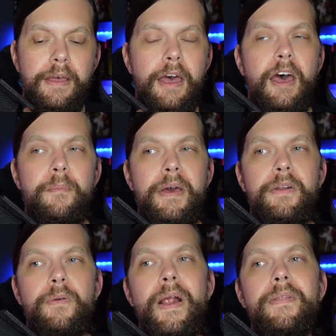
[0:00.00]
Uh, but
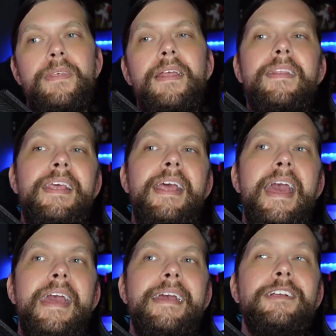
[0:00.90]
around the
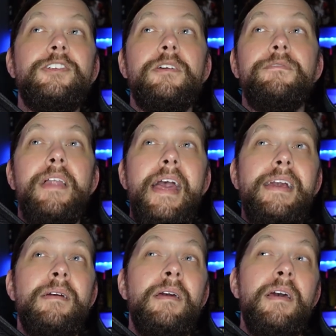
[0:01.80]
age of
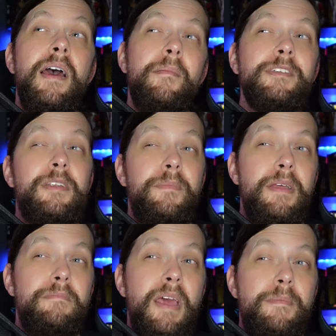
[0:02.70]
like, I must have
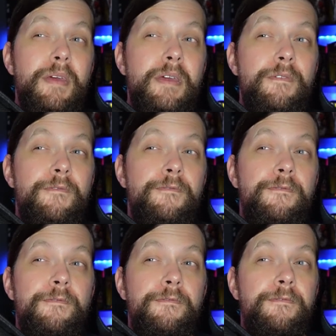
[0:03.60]
been maybe
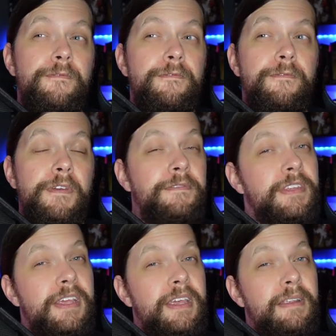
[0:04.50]

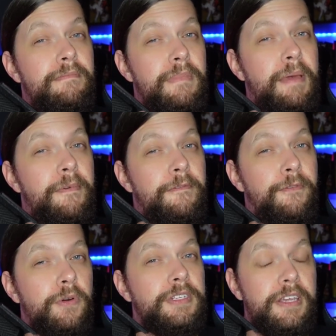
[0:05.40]
15, maybe
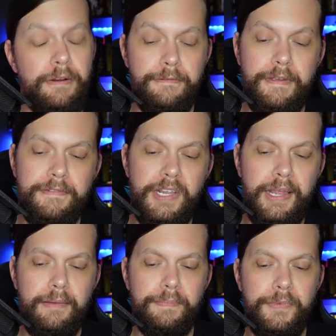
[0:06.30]
14 or
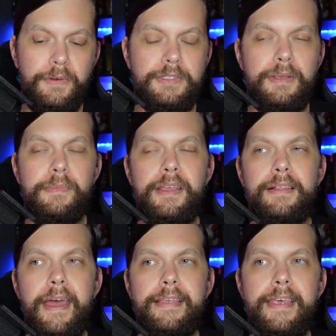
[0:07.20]
15 or something
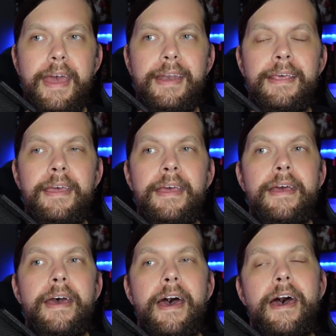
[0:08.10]
like that.
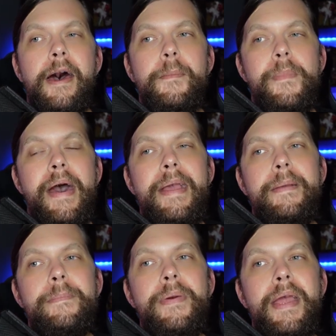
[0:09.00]
Uh,
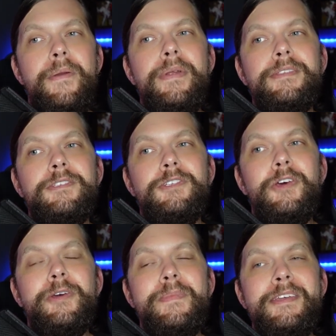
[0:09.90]
my parents
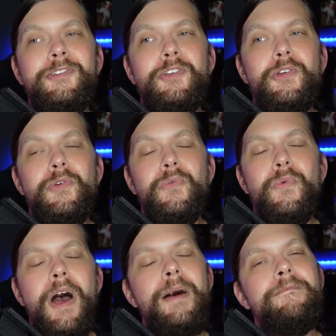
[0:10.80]
took me to
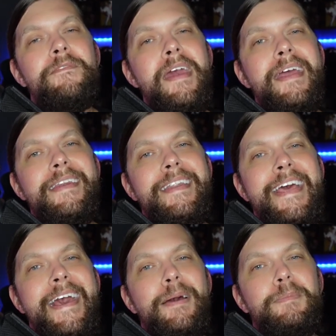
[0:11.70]
Rob Van
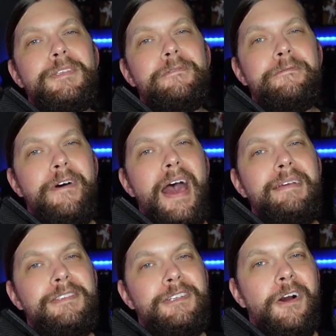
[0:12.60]
Dam's
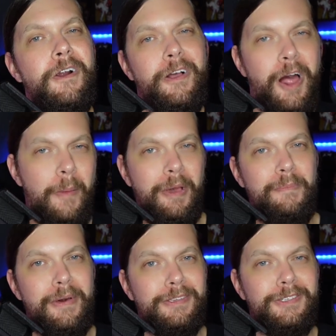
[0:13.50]
five star
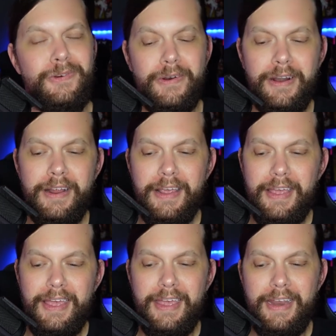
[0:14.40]
comic book store
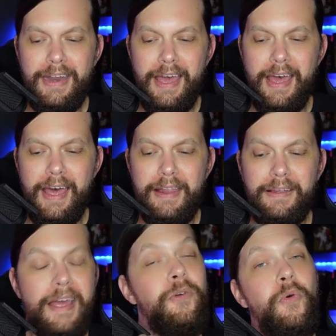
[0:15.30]
in uh,
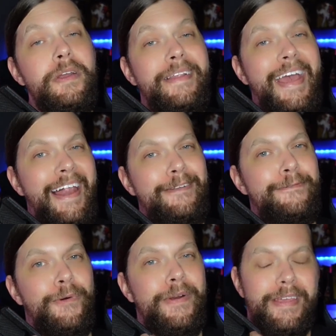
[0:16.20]
Lakewood,
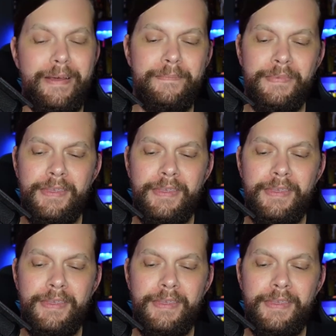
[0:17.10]
California.